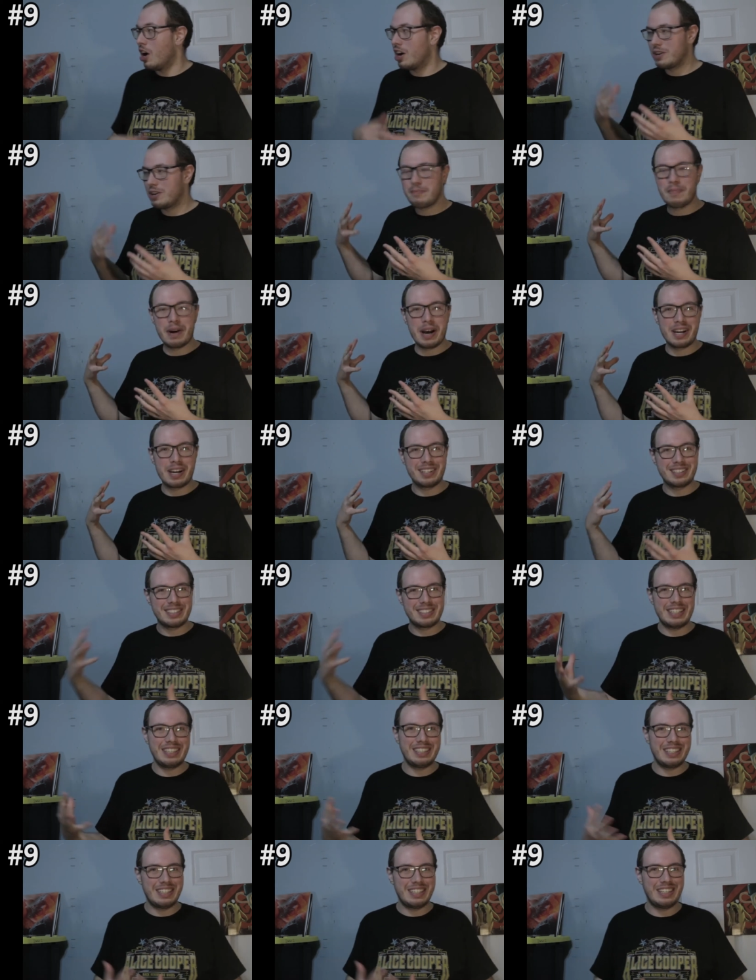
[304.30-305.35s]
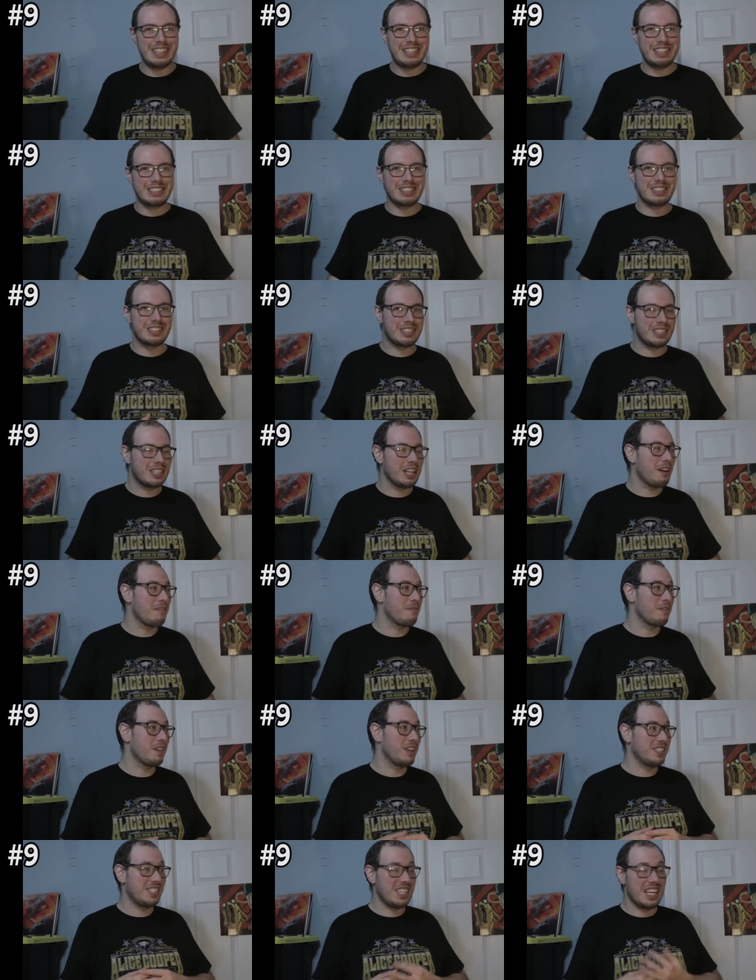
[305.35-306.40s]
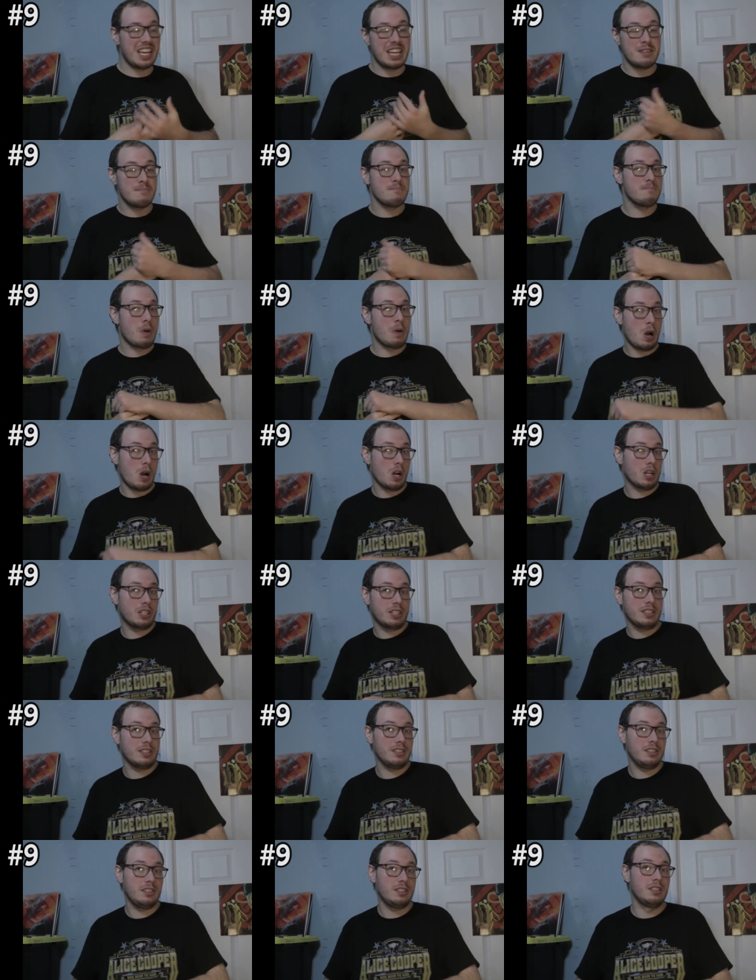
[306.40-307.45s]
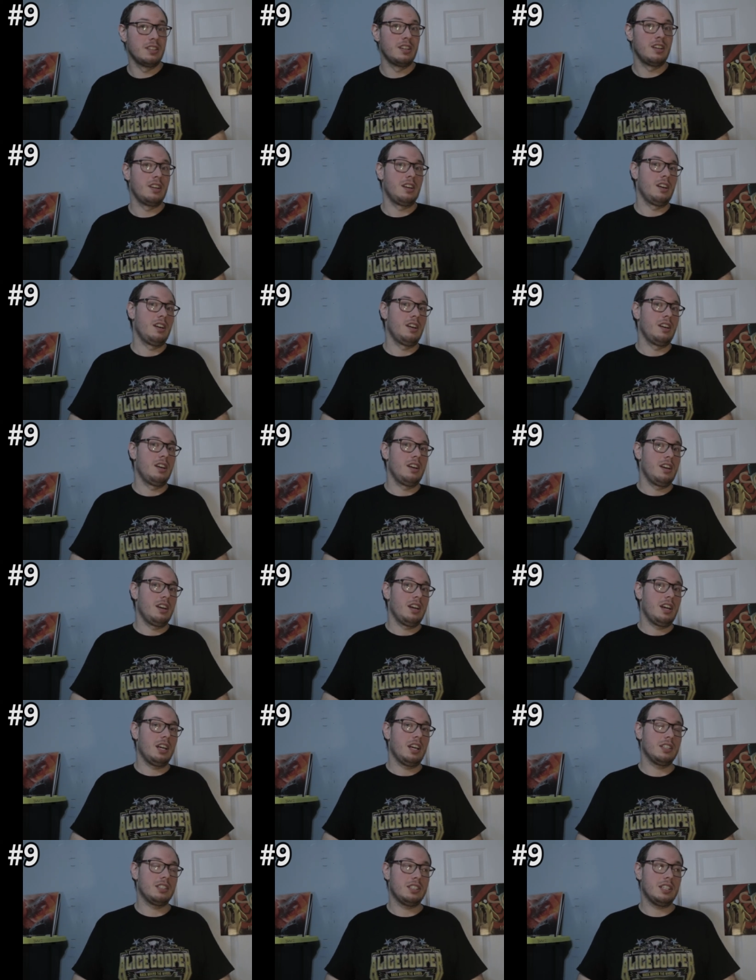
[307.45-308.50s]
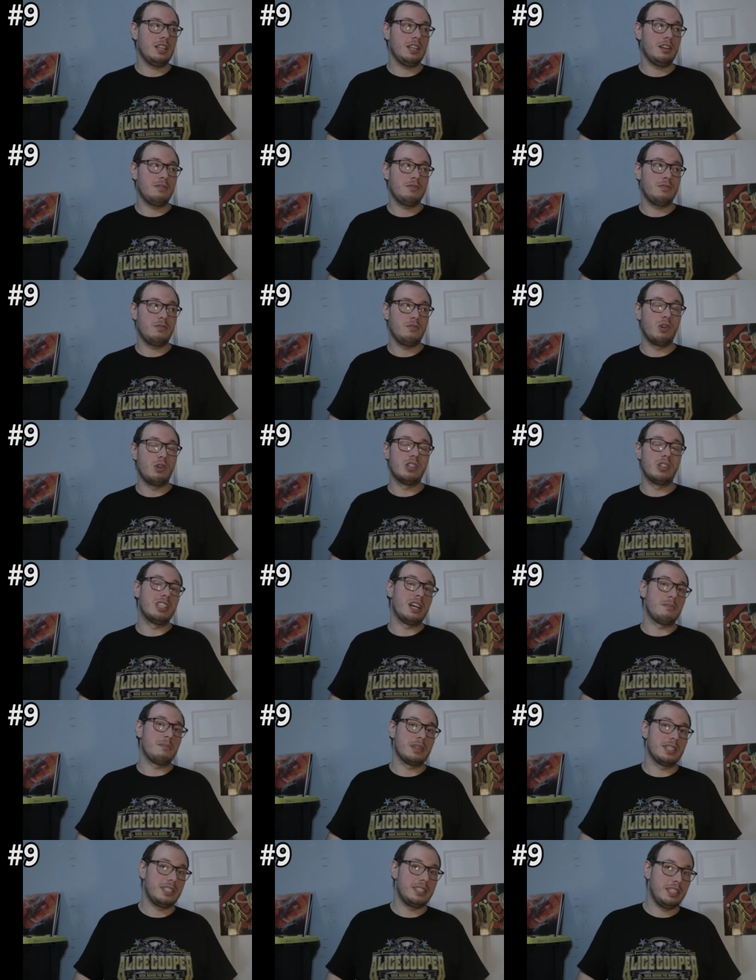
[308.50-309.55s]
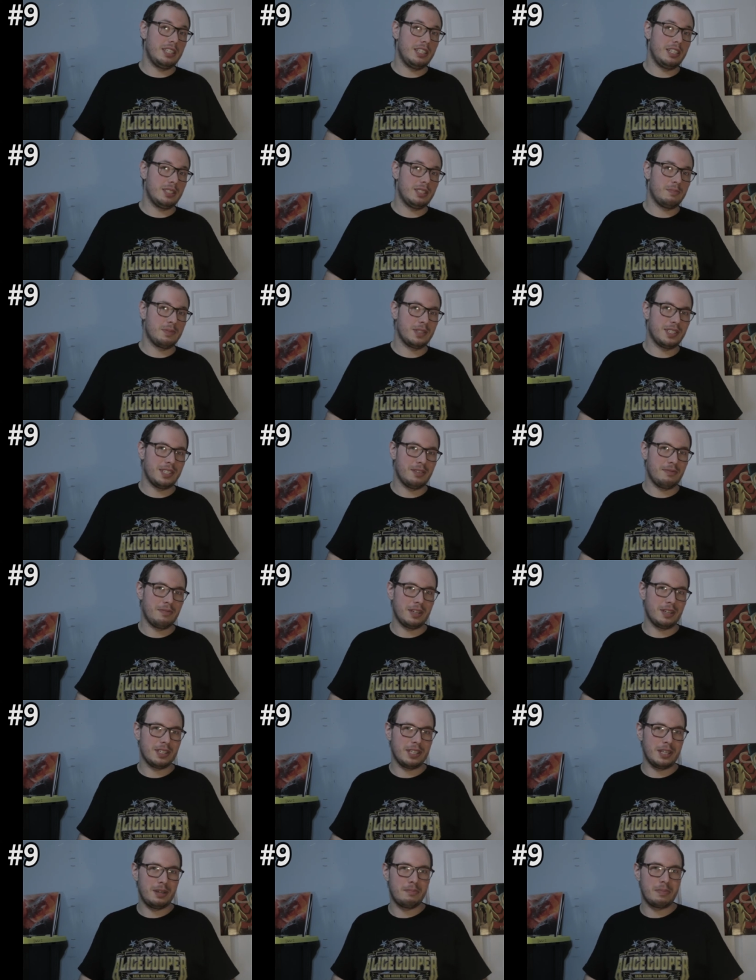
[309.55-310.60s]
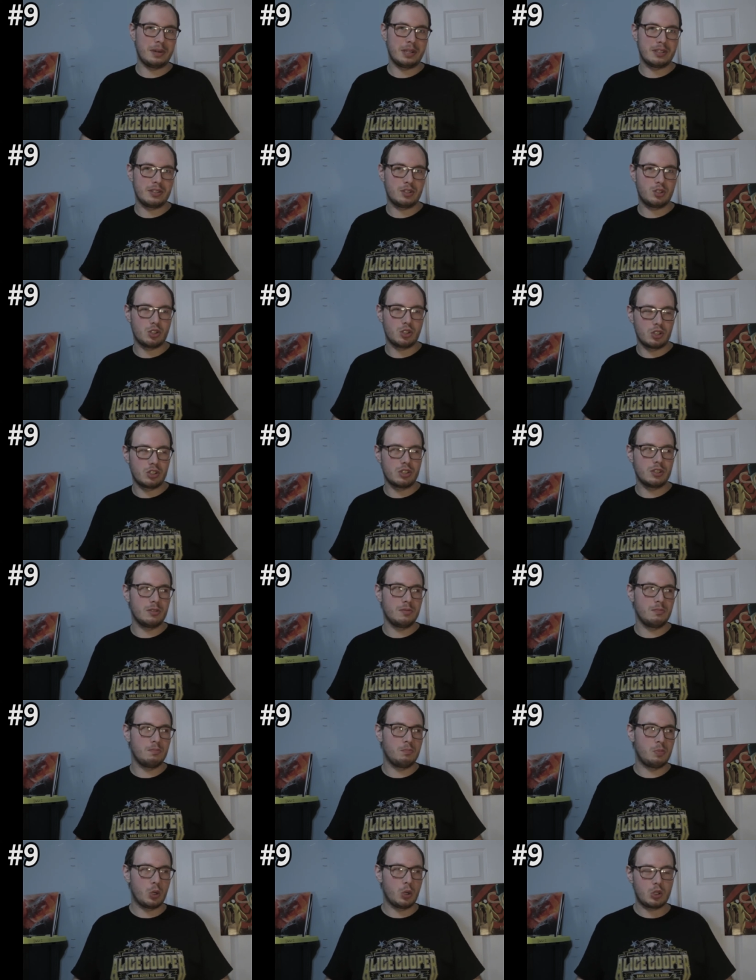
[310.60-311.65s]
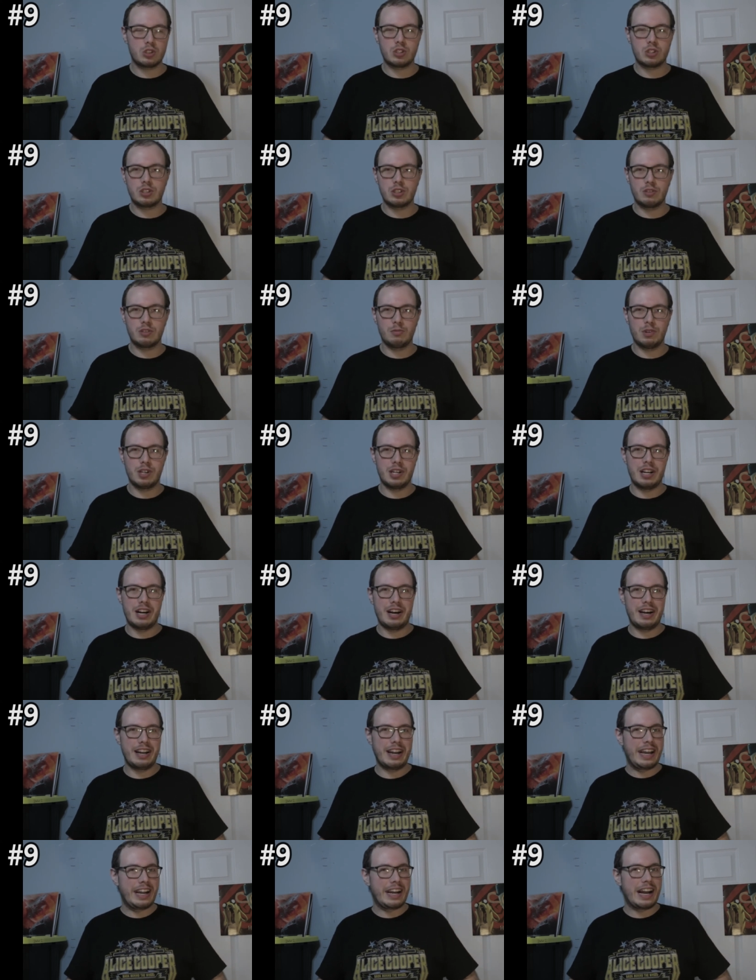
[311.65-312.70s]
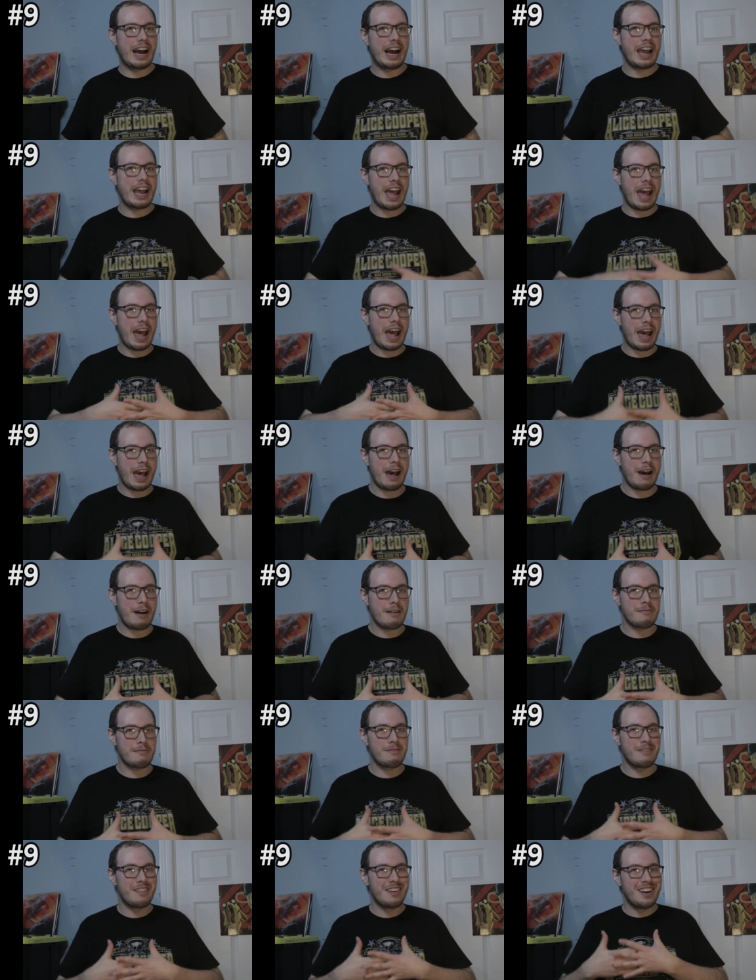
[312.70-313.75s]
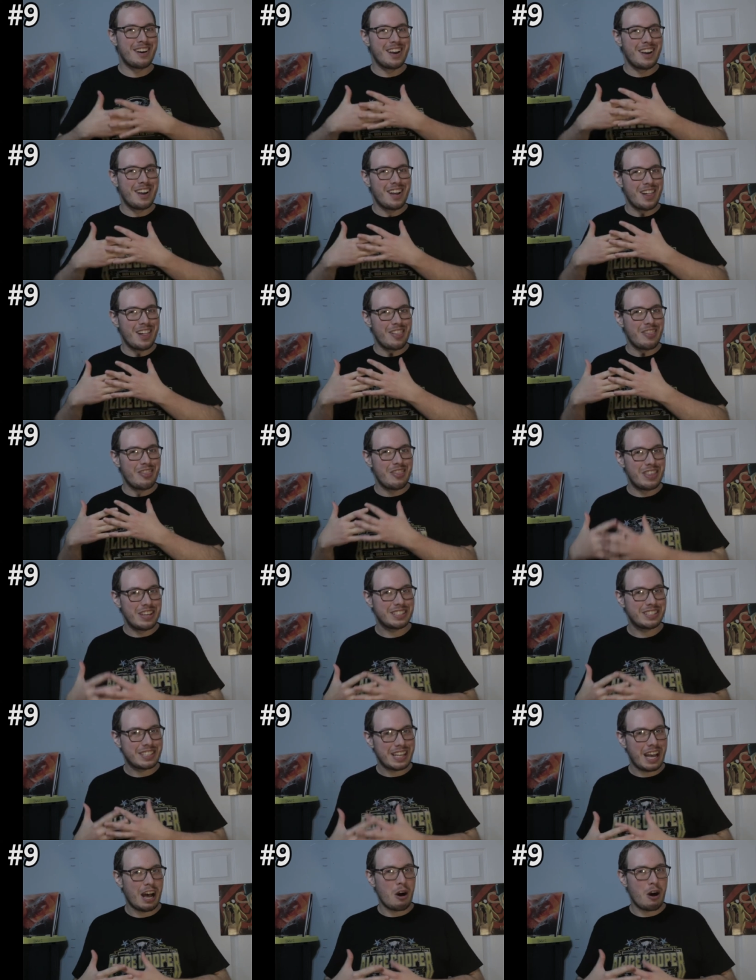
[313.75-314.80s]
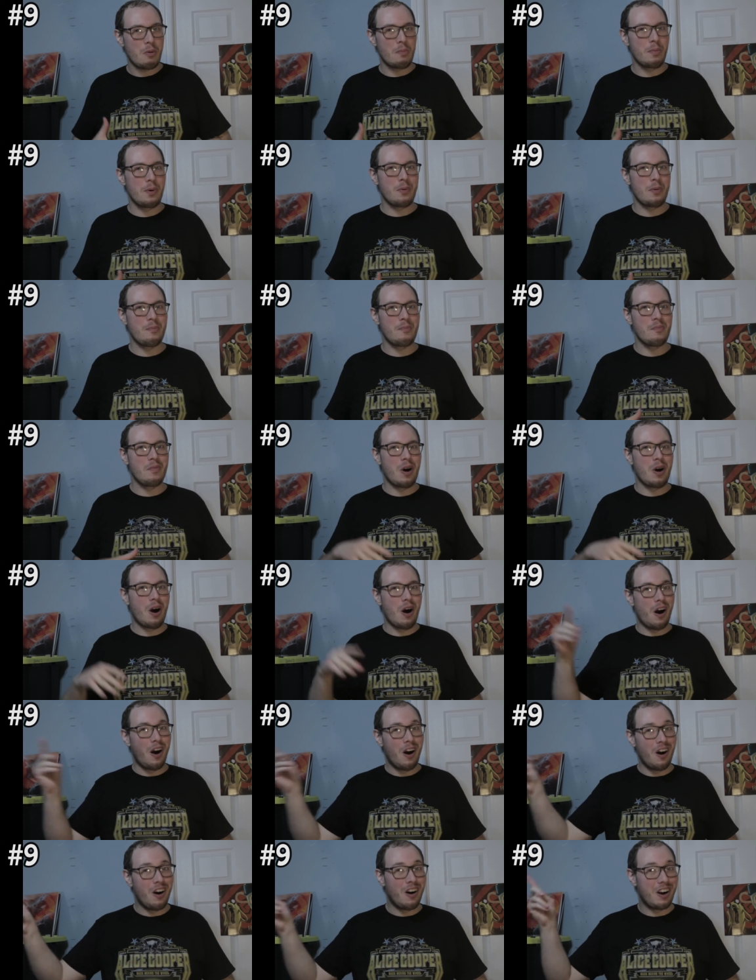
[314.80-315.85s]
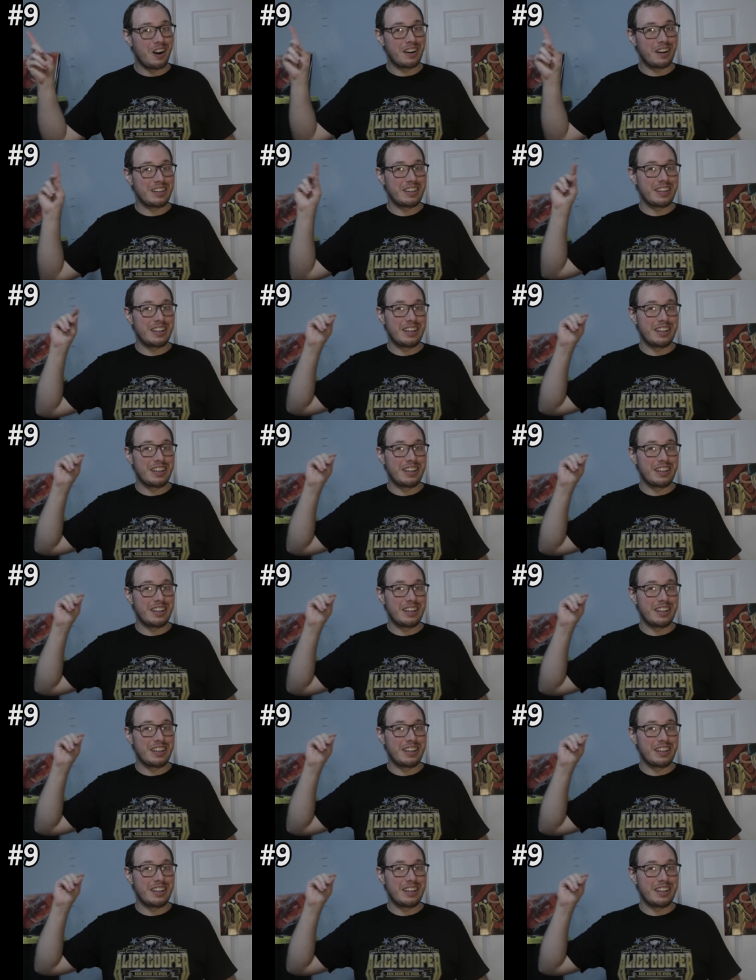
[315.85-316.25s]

of my CDs and stuff is in boxes and stuff. Well, not my CDs specifically, but certain books and whatnot. And I have this album on